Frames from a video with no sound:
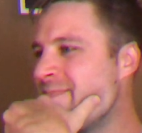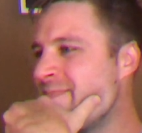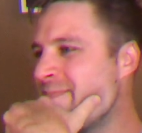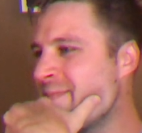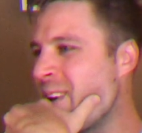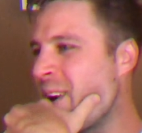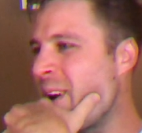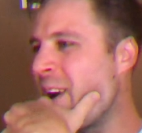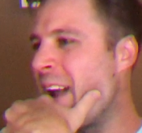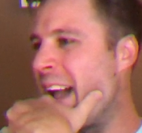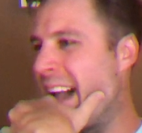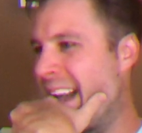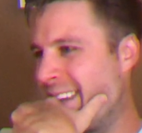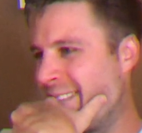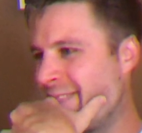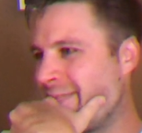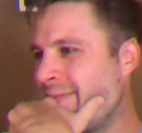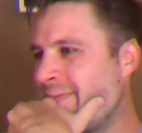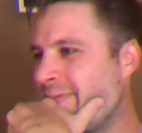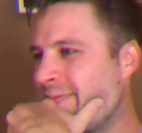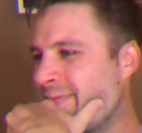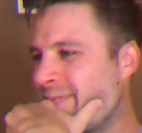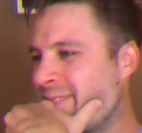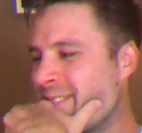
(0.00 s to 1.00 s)
all right.
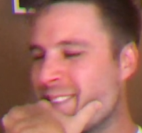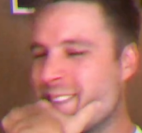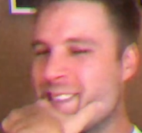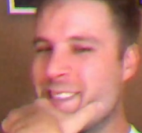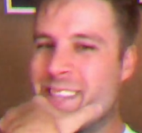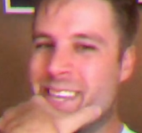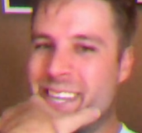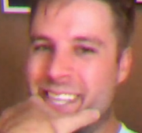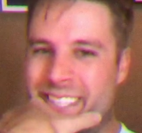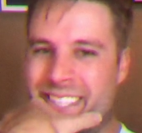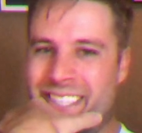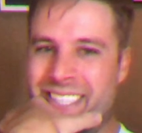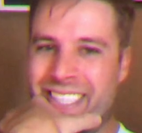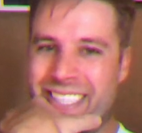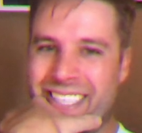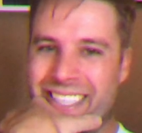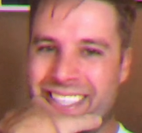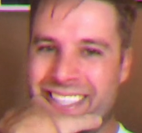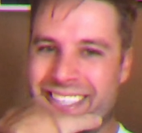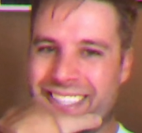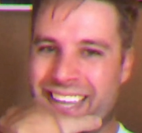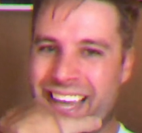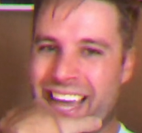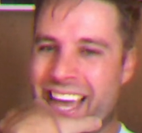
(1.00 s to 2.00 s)
This
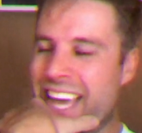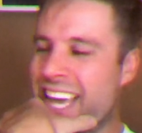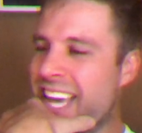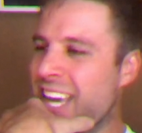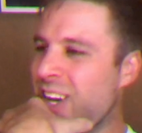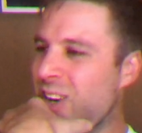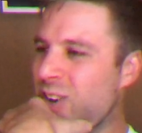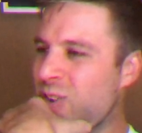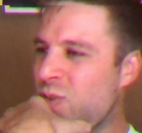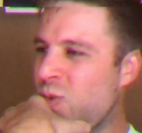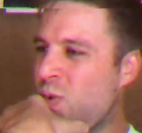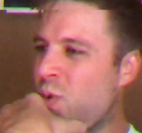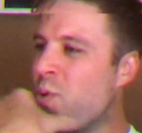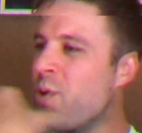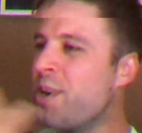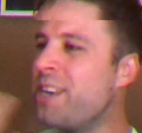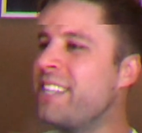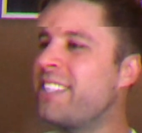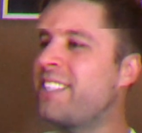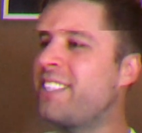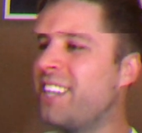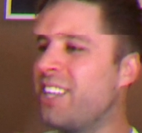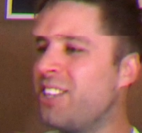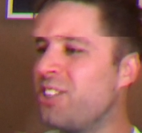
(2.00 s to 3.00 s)
is a
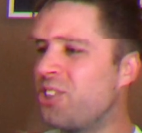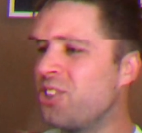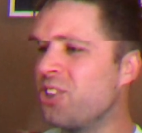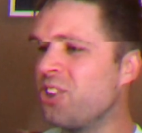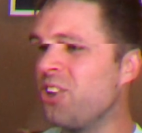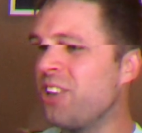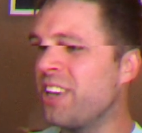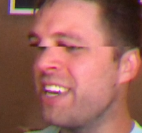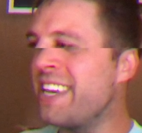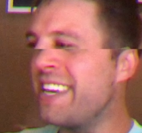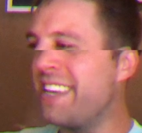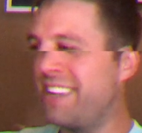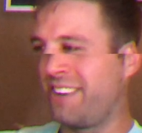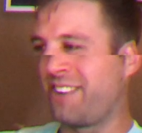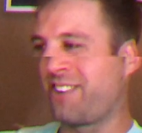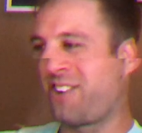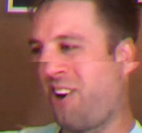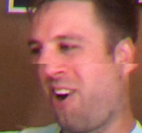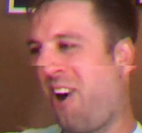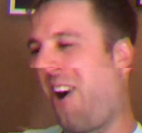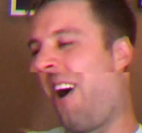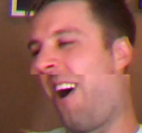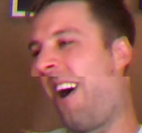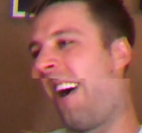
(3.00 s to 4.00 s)
quintessential Hin
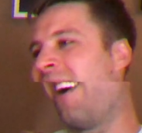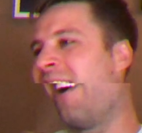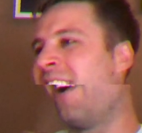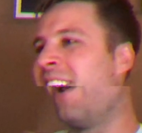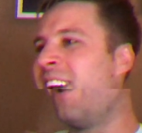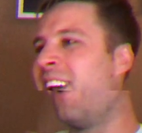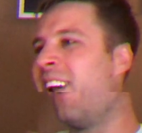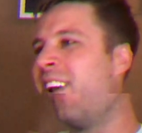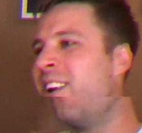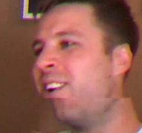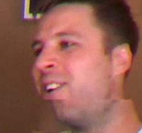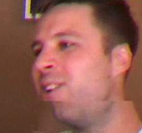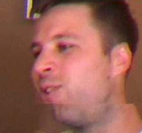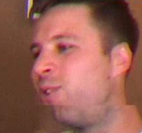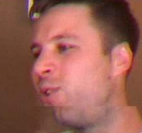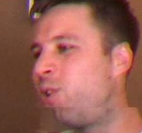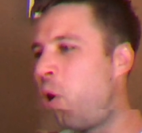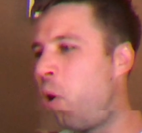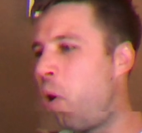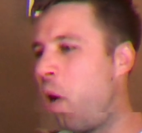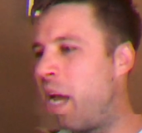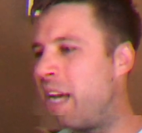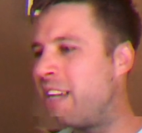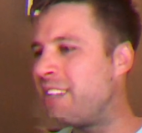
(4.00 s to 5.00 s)
car.
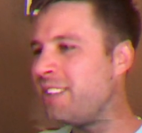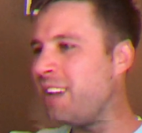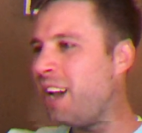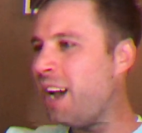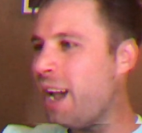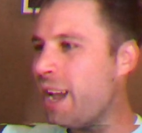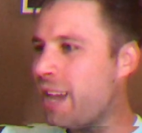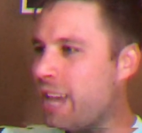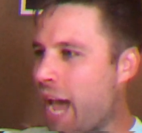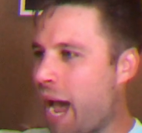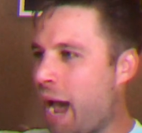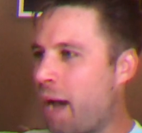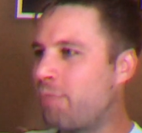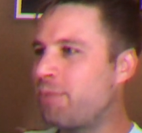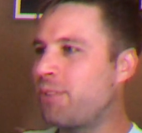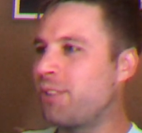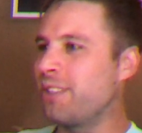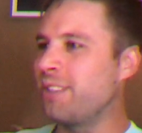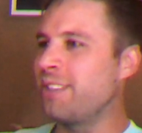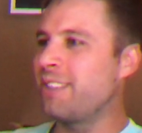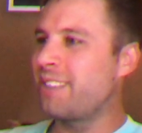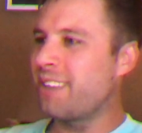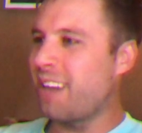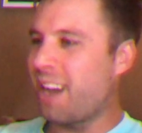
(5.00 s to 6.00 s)
So as I
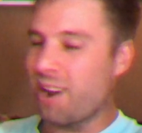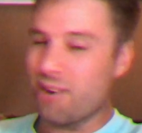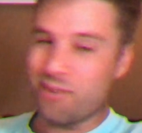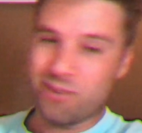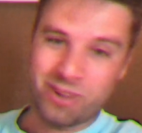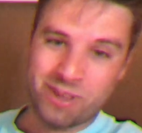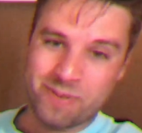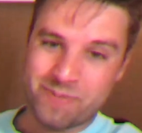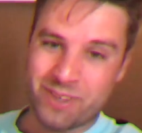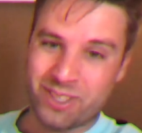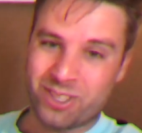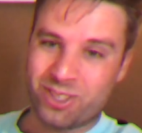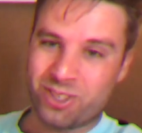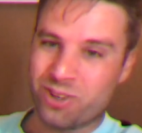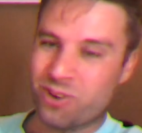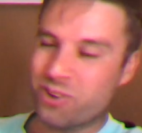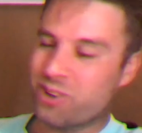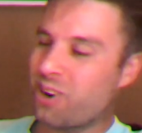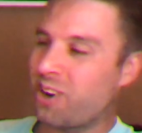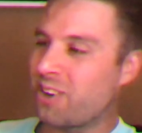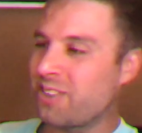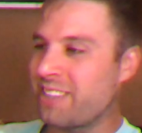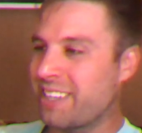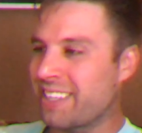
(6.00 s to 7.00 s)
captioned, I really miss show
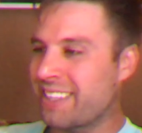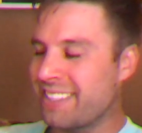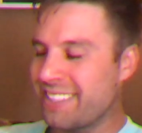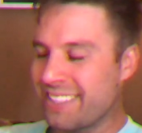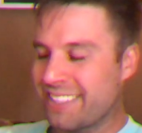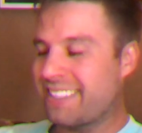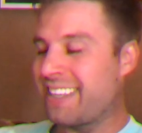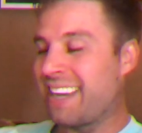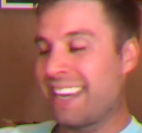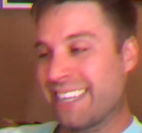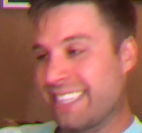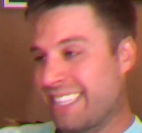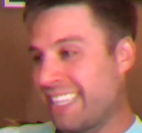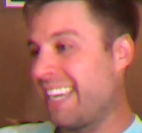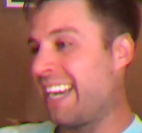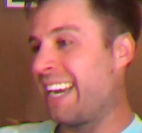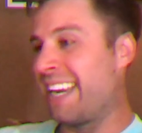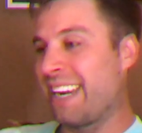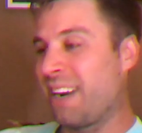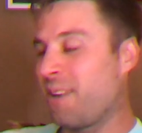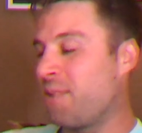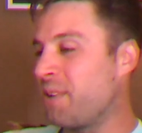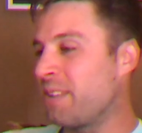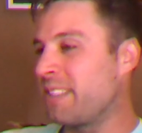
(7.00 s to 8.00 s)
cars like this. I
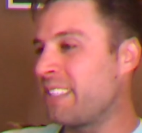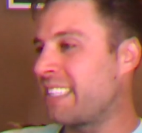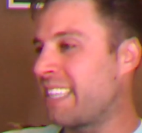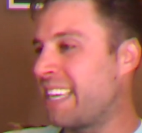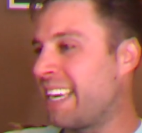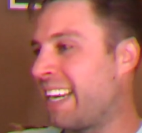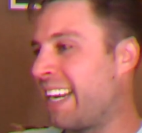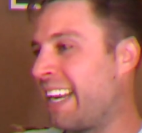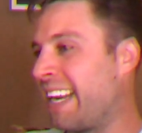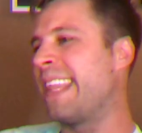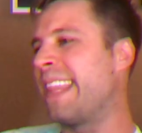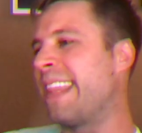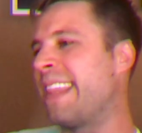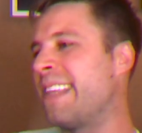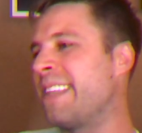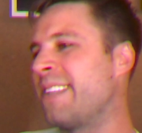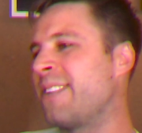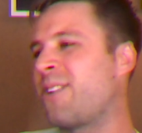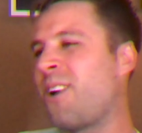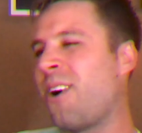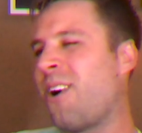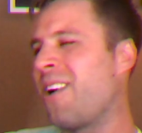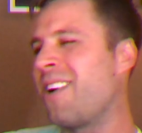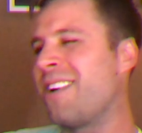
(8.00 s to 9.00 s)
did, I wasn't kidding. This
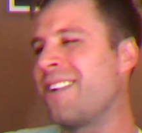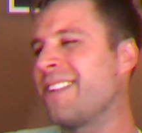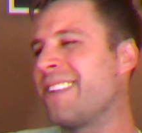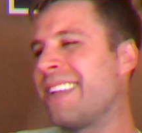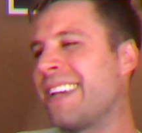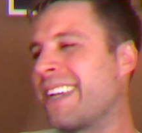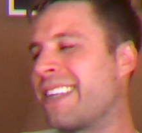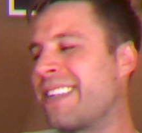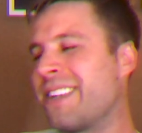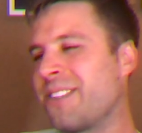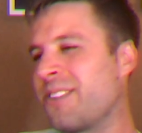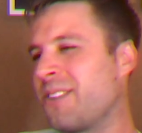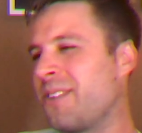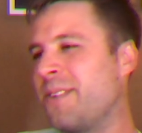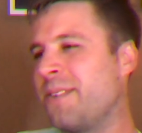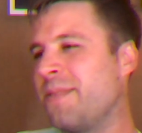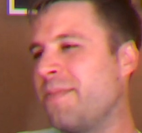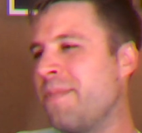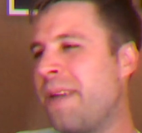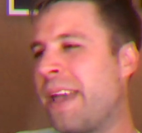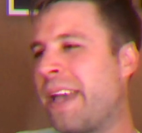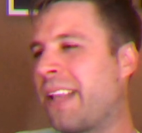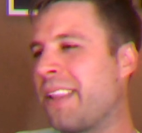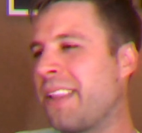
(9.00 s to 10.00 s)
car is doesn't
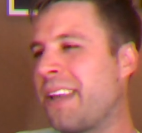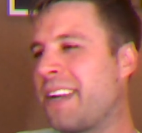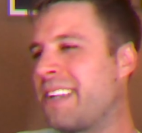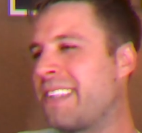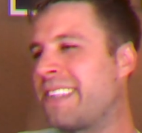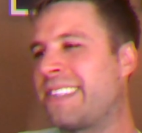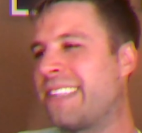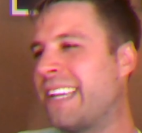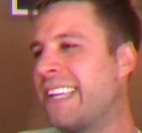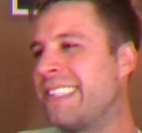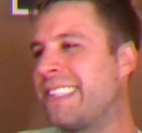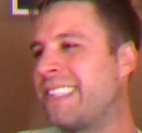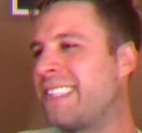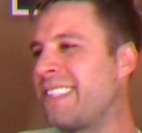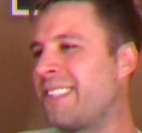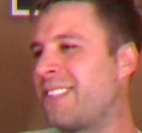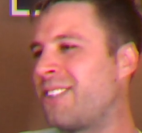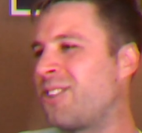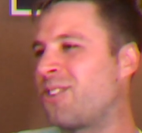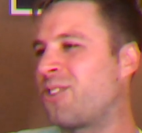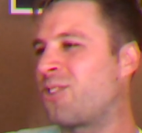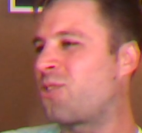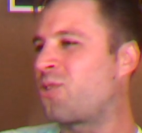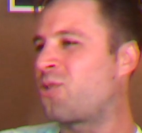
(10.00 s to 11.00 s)
make a lot of sense.
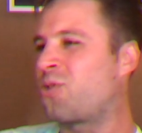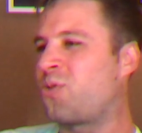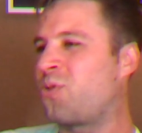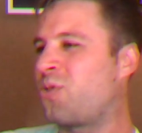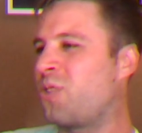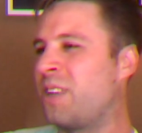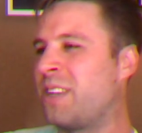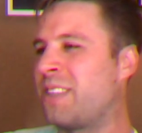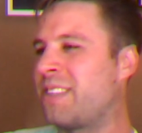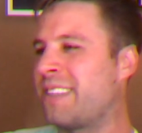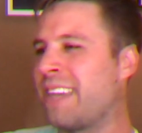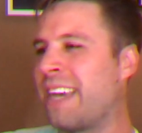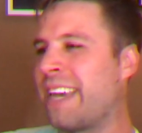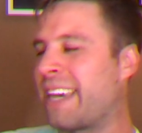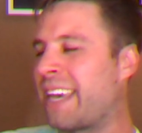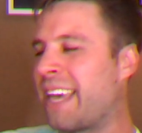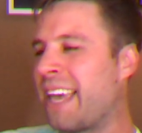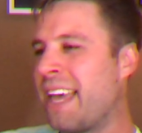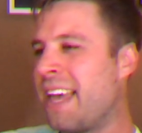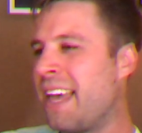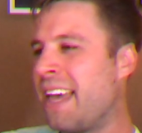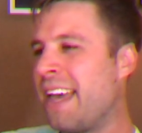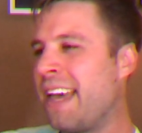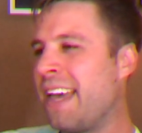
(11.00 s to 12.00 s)

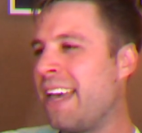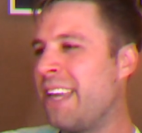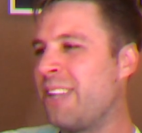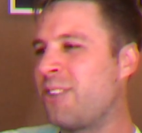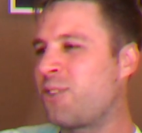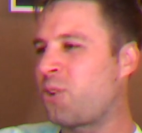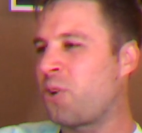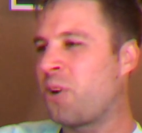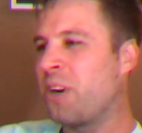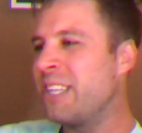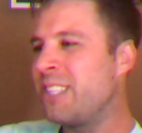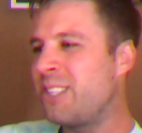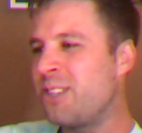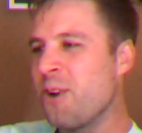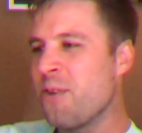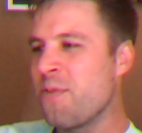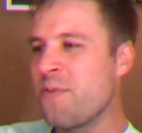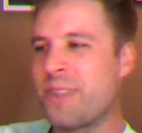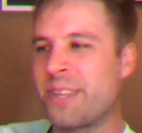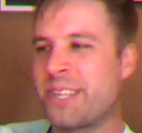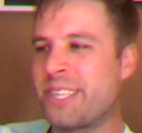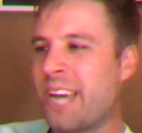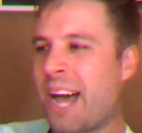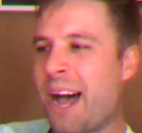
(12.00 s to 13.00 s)
It's crazy over
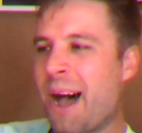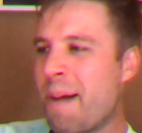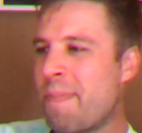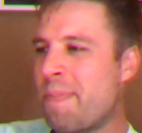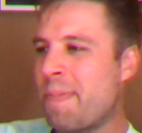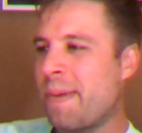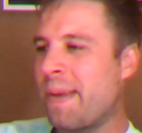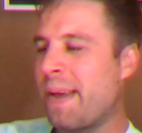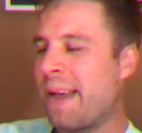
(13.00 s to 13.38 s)
the top.